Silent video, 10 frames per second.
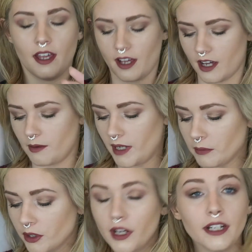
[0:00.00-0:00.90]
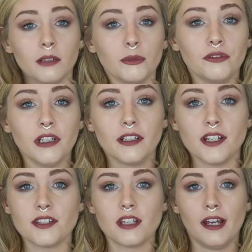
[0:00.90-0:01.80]
I'm gonna go ahead and get moving
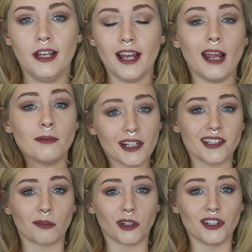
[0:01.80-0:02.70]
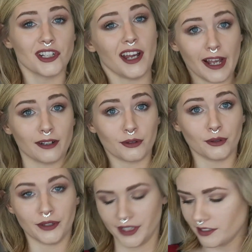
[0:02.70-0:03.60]
because I'm on a time crunch. I gotta
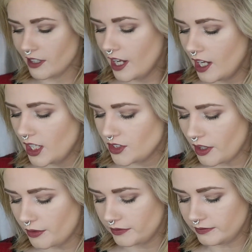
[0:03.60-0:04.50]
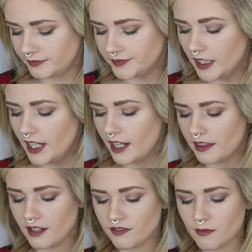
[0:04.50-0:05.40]
record this. So, and
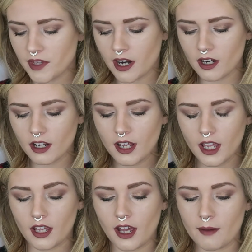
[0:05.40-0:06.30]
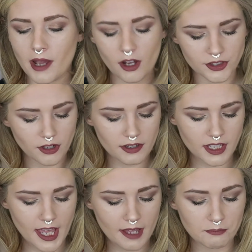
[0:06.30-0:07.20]
then from there, I also got
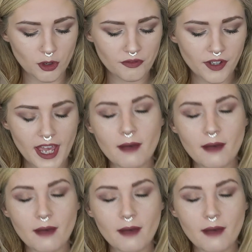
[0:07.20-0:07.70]
the Morphe